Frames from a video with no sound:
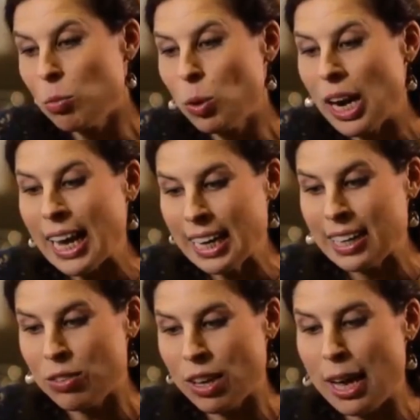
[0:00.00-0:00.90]
is more
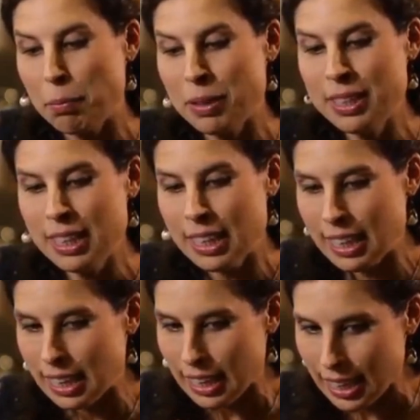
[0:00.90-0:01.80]
likely to happen
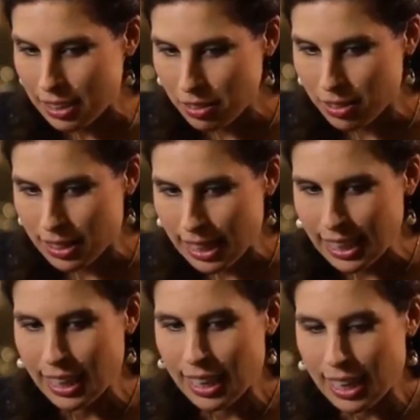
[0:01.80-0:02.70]
is to
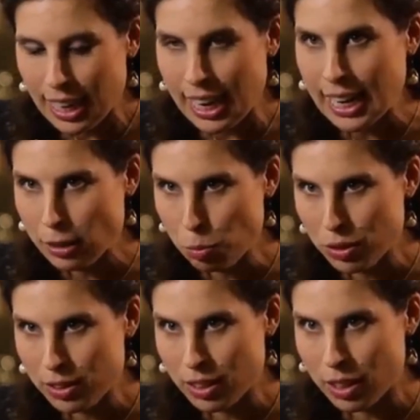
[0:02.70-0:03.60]
say, let's
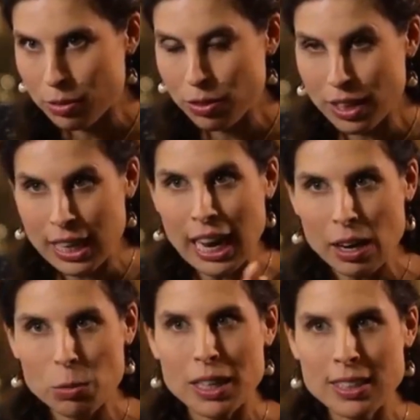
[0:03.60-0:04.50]
preserve an
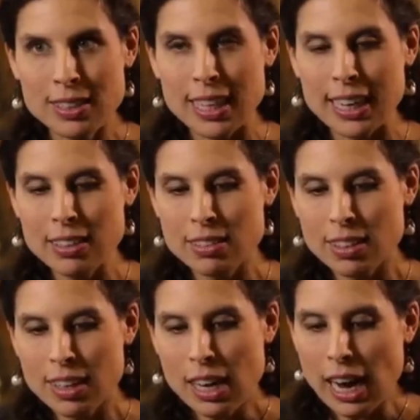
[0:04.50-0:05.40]
Alawite
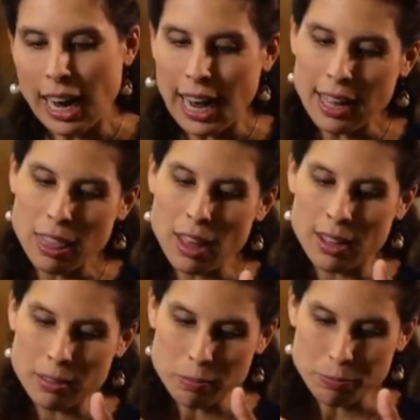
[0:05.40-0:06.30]
state,
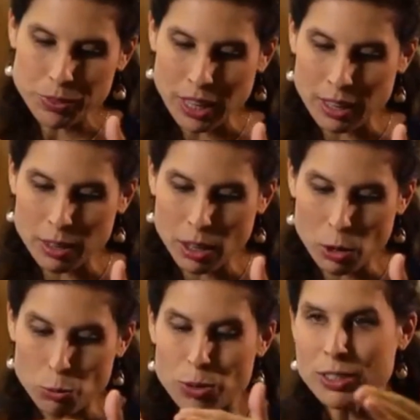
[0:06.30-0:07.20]
either
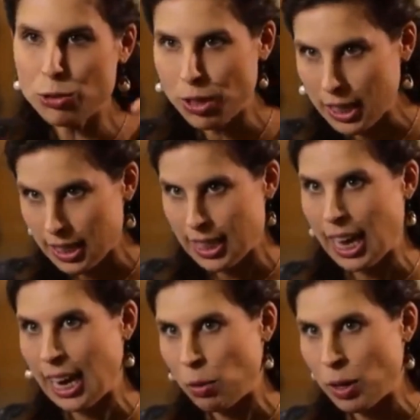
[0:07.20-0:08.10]
a restricted
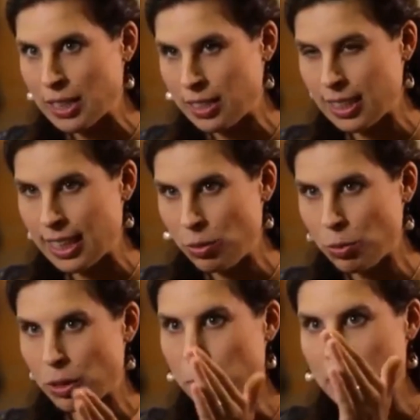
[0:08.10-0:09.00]
Alawite state
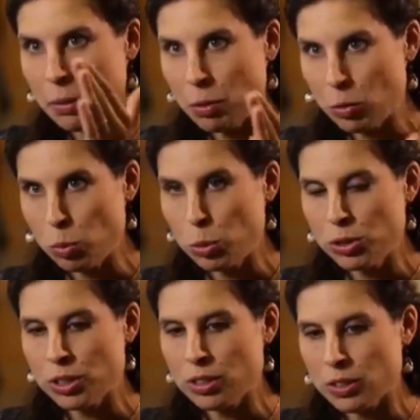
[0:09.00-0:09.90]
with minimal
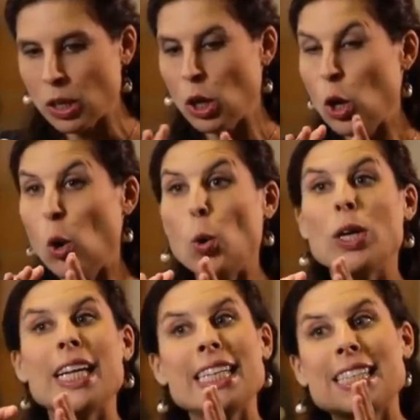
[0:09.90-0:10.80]
borders or
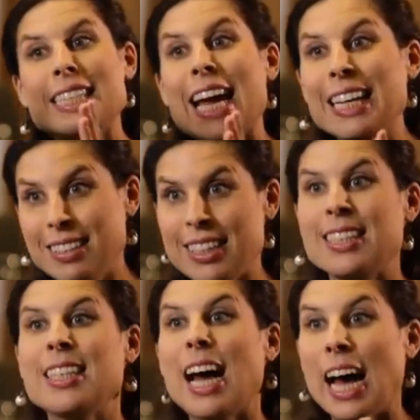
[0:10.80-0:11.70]
an
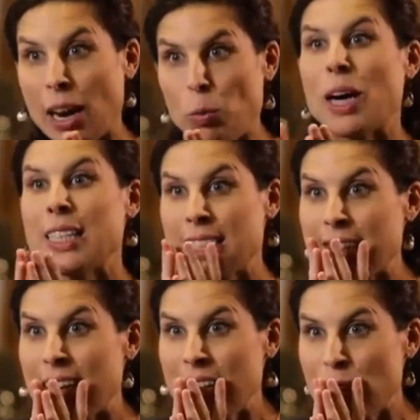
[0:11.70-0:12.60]
extended Alawite
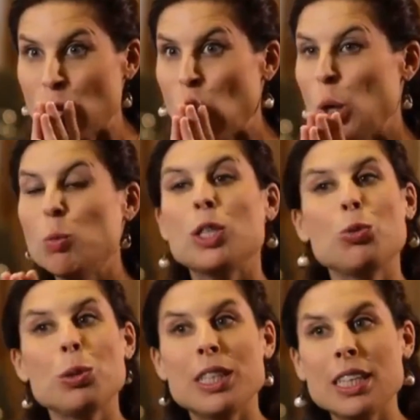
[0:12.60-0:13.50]
state,
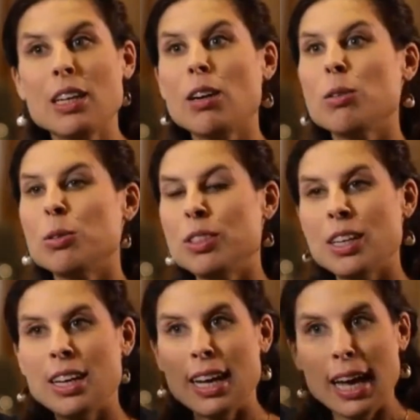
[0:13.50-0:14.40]
which would include